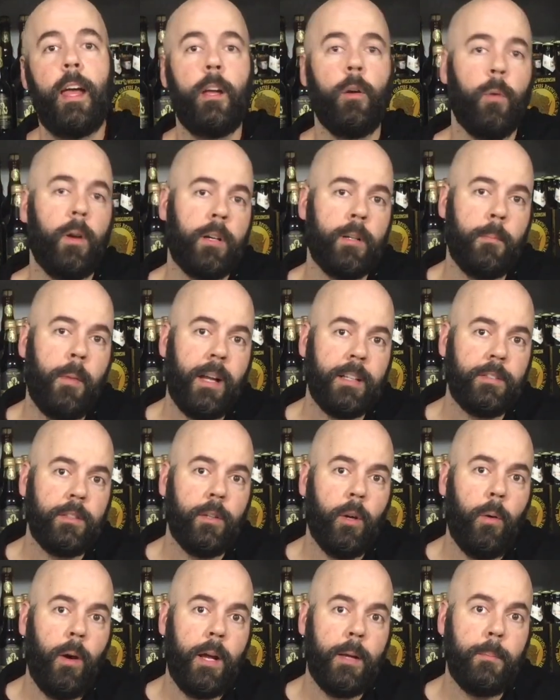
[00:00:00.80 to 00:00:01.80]
Hey, welcome back to
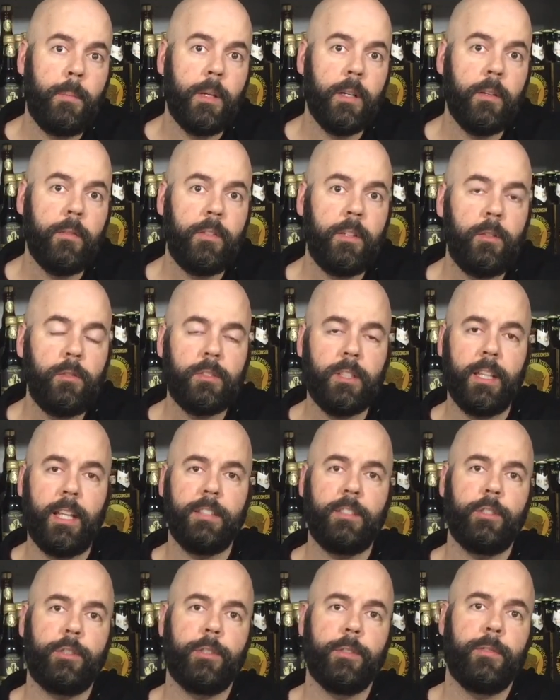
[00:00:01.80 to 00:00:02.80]
No Hype Beer Reviews.
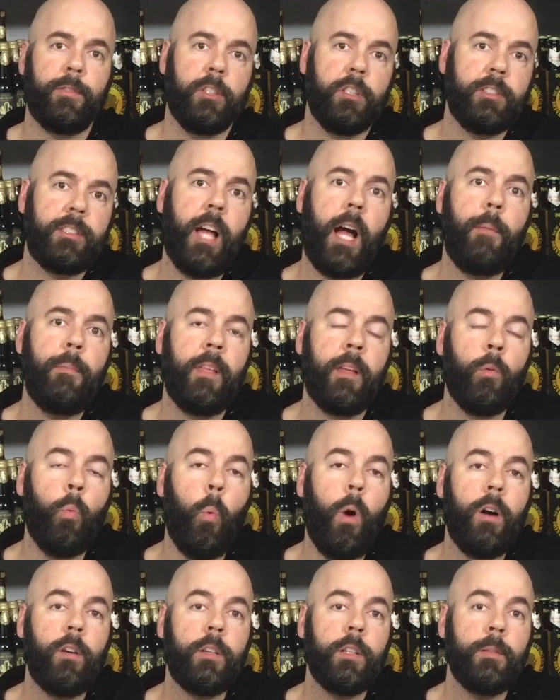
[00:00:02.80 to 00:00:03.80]
Unless it's your first time, then
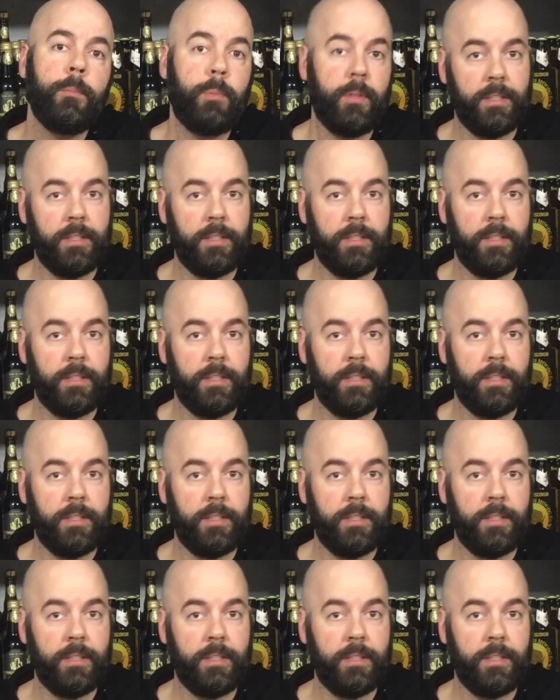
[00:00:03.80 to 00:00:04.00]
welcome.